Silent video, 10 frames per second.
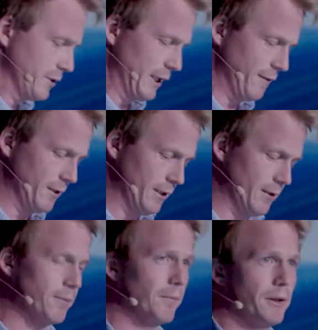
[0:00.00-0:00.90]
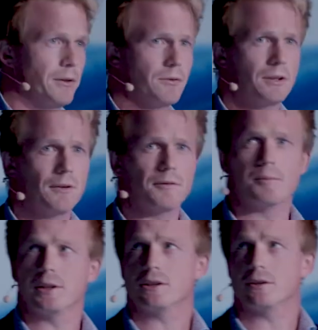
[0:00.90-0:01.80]
safety by using of the
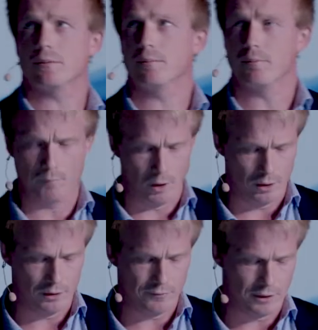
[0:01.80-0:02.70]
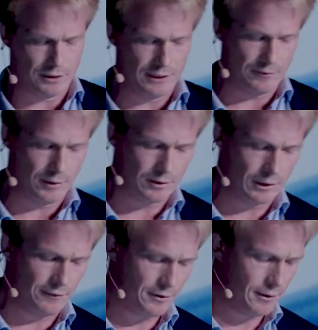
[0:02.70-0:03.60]
prediction model for a seawater
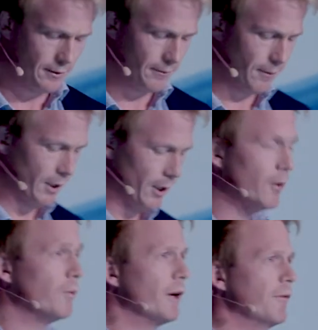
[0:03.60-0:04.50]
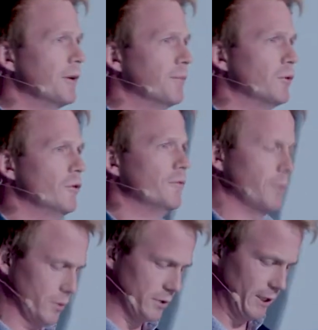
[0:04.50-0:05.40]
lift. We have improved
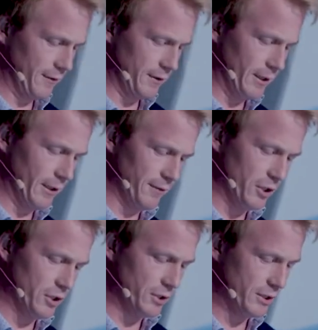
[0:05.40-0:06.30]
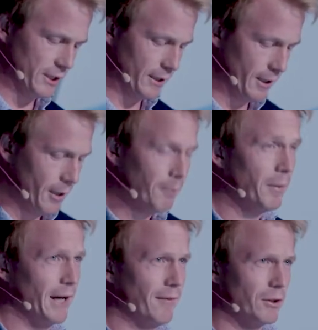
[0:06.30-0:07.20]
both safety and efficiency
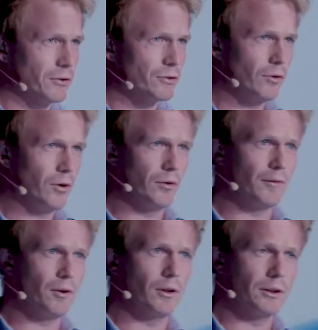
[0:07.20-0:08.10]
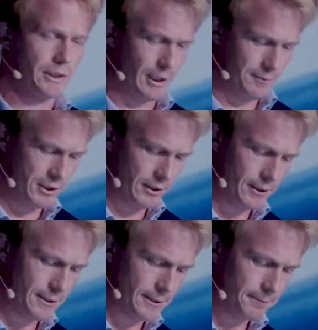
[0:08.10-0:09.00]
by having control over all our time series,